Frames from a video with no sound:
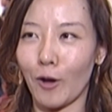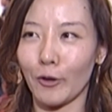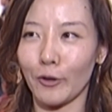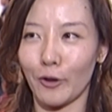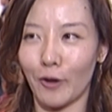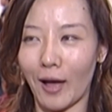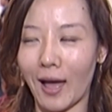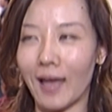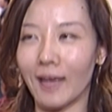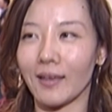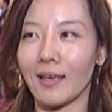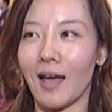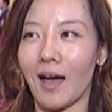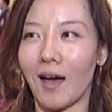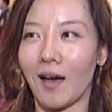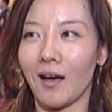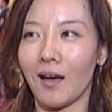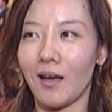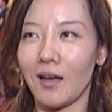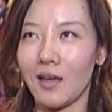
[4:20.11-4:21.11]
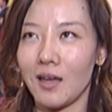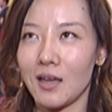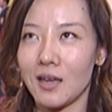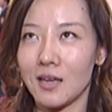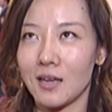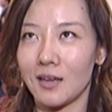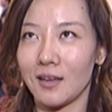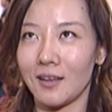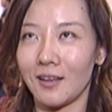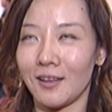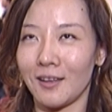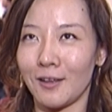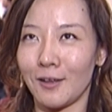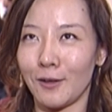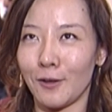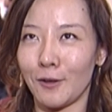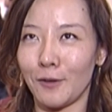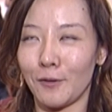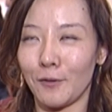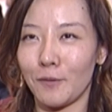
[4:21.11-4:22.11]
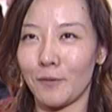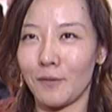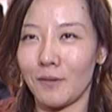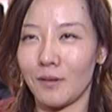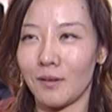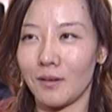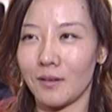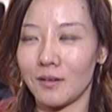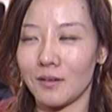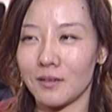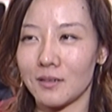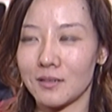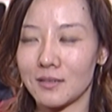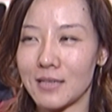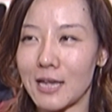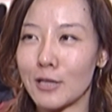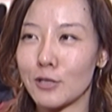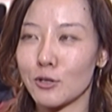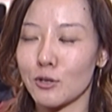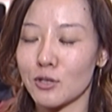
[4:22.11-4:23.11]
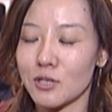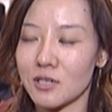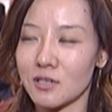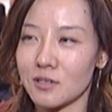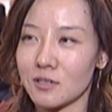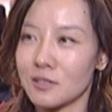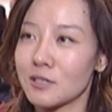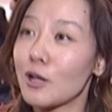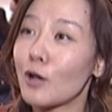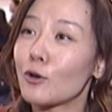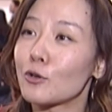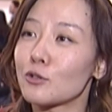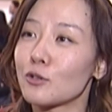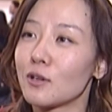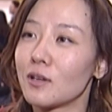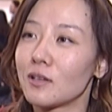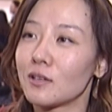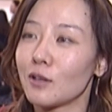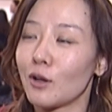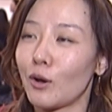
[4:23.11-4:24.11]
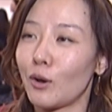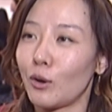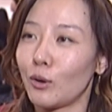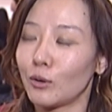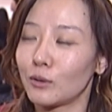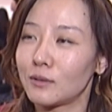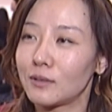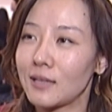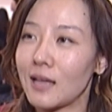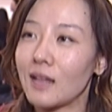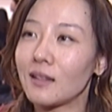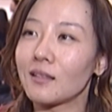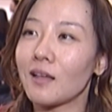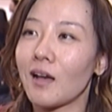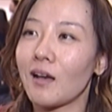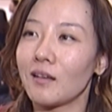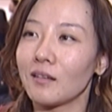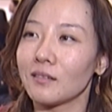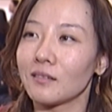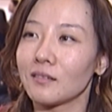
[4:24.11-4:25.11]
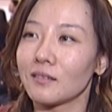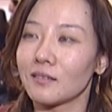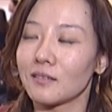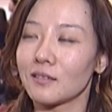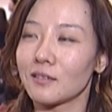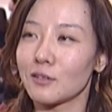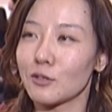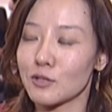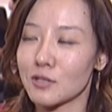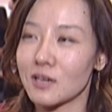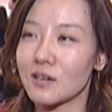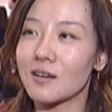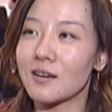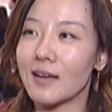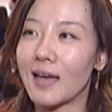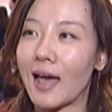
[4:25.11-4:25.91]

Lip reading: I'll know who suits me when I see him. I value inner qualities like loyalty and character.